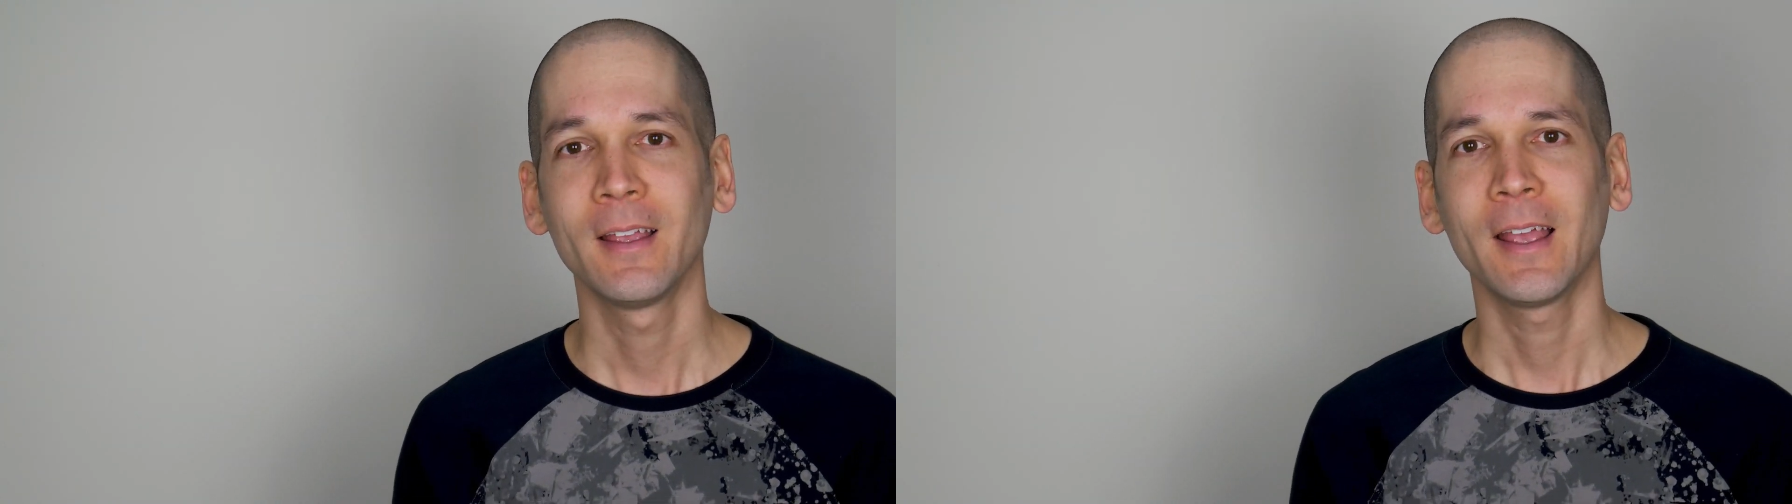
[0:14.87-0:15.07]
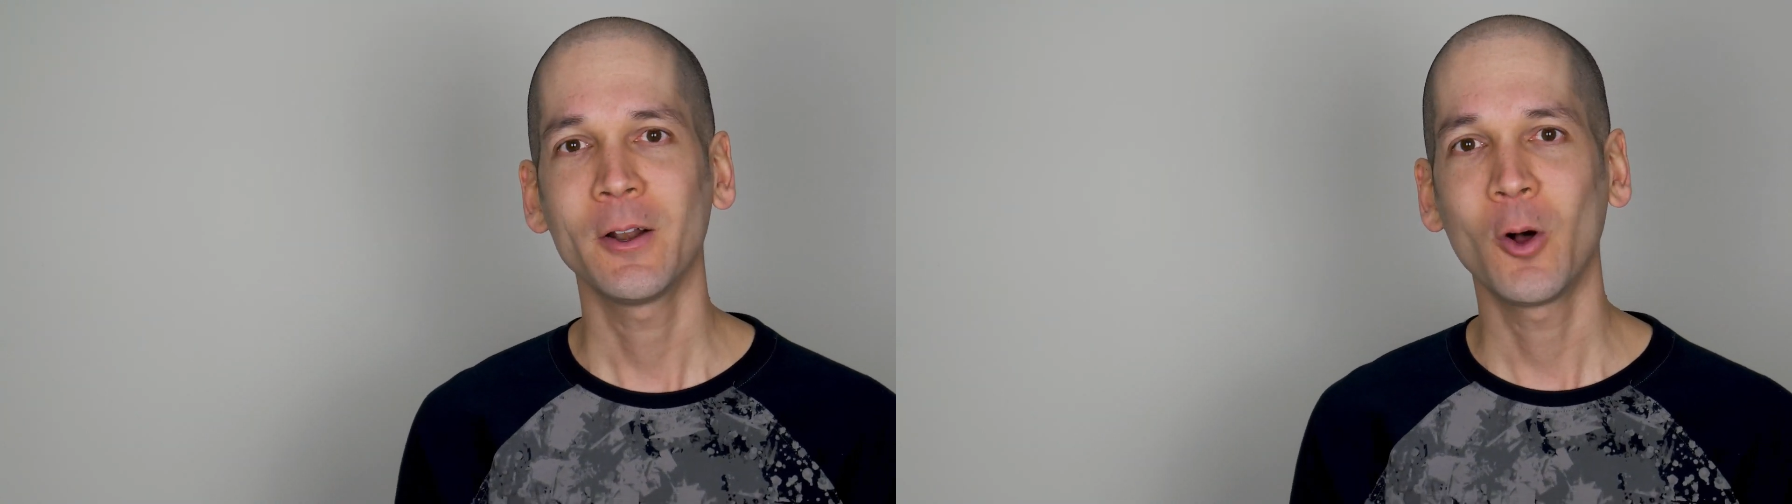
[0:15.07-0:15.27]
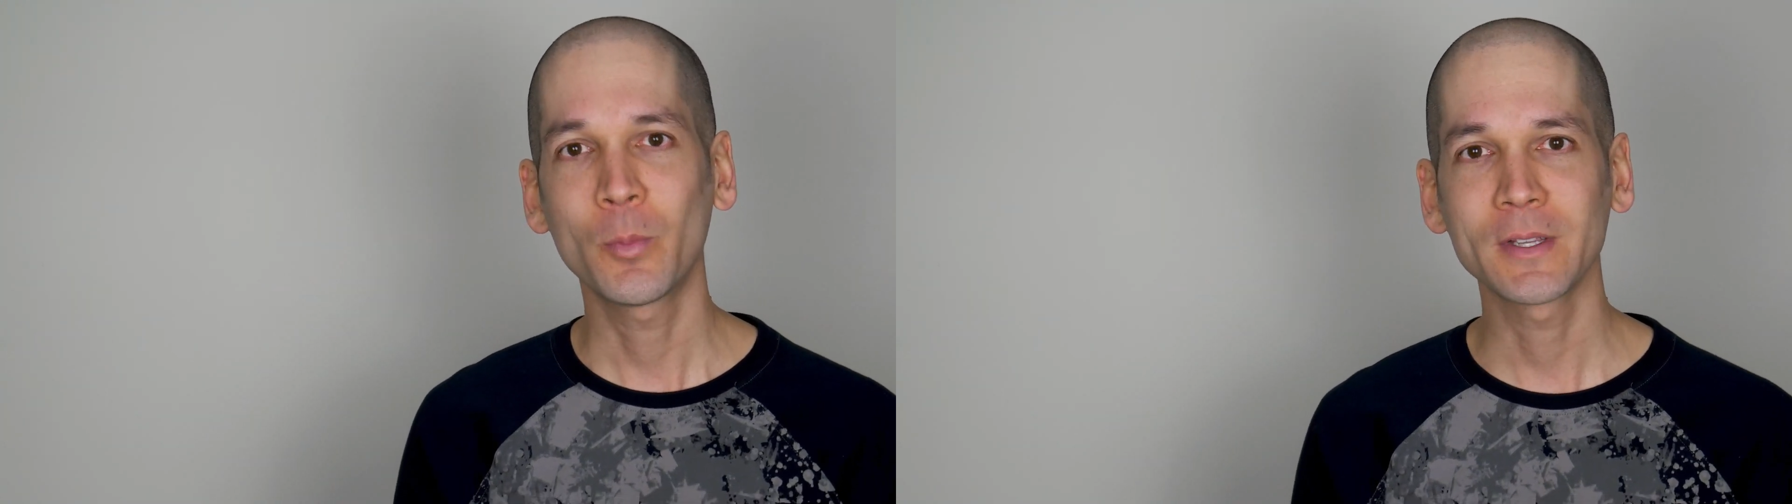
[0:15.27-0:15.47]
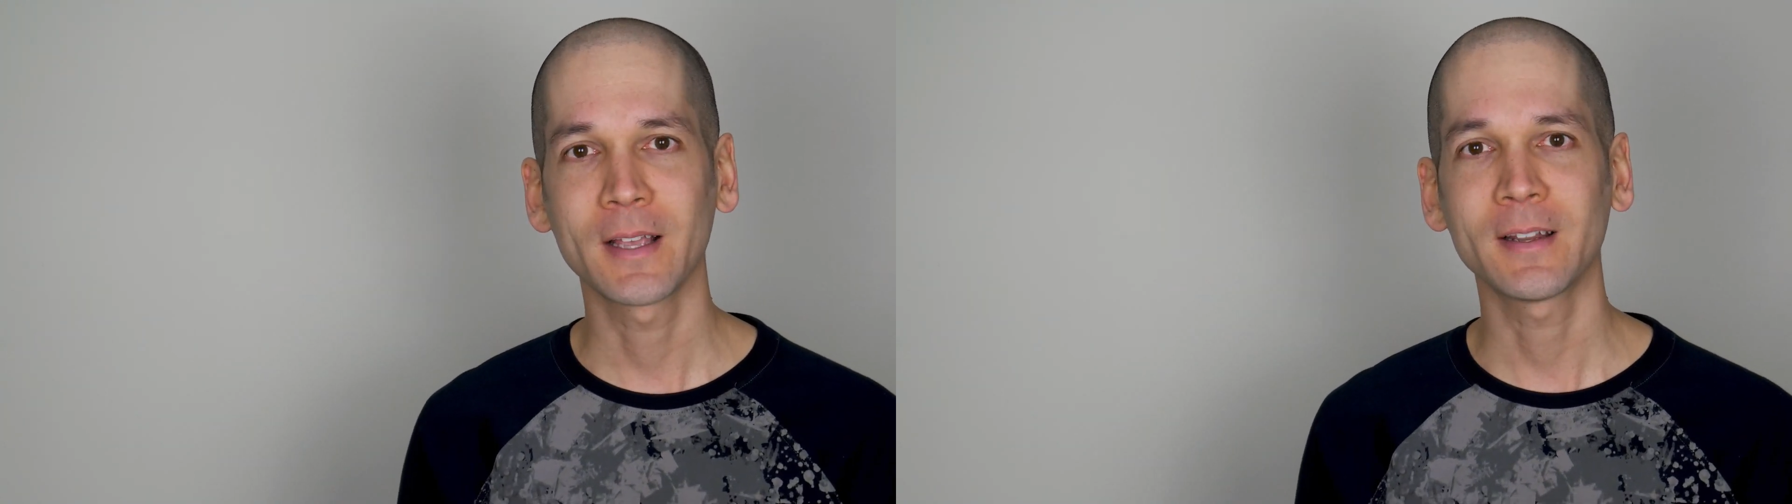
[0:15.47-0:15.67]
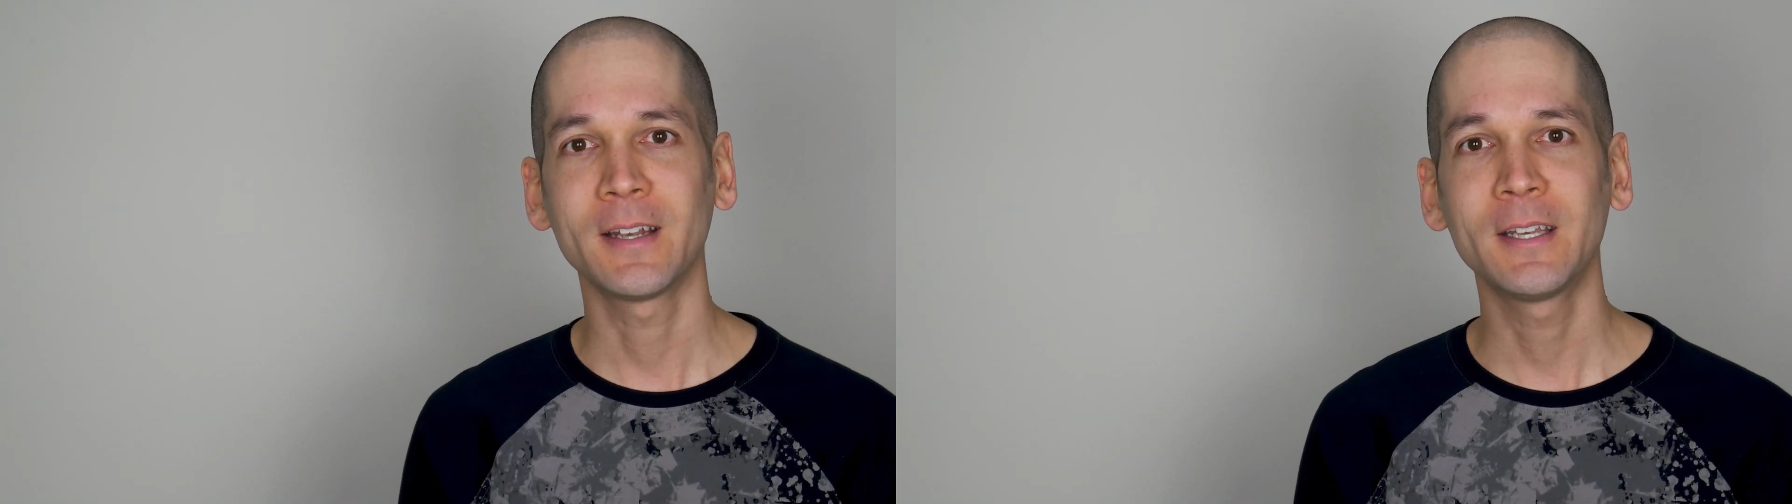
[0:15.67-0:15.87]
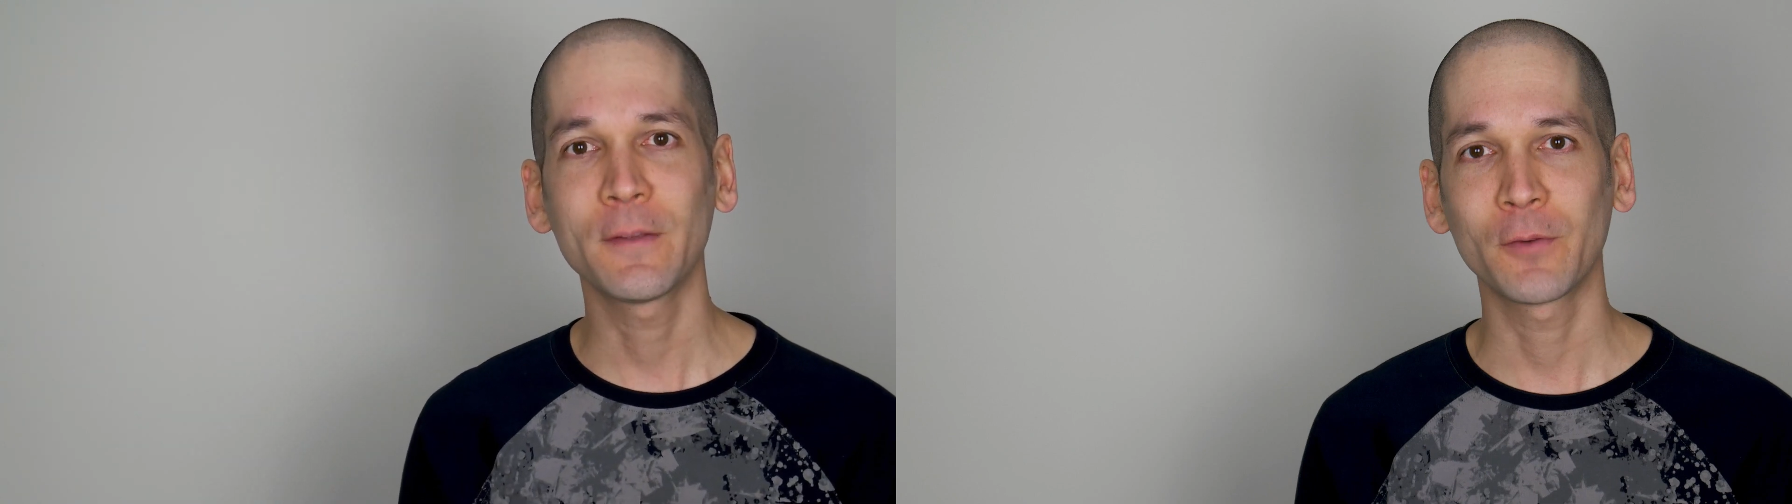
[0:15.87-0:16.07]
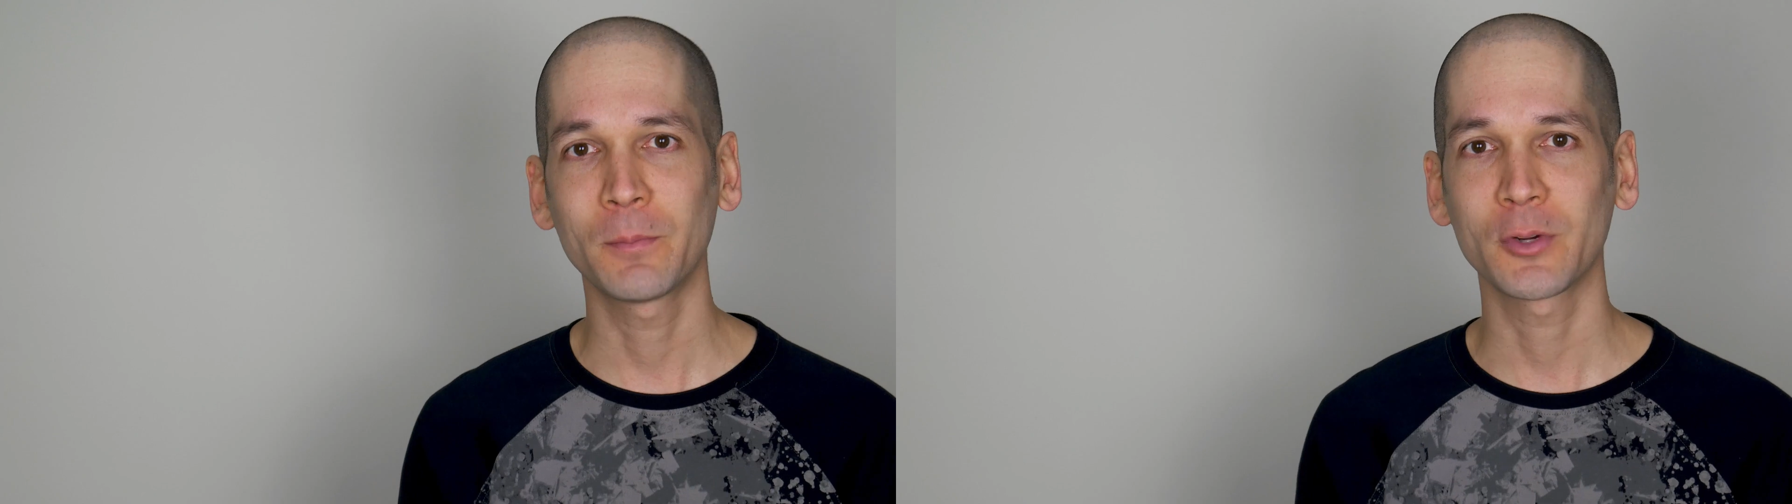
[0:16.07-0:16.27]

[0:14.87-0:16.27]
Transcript: and I'll present a different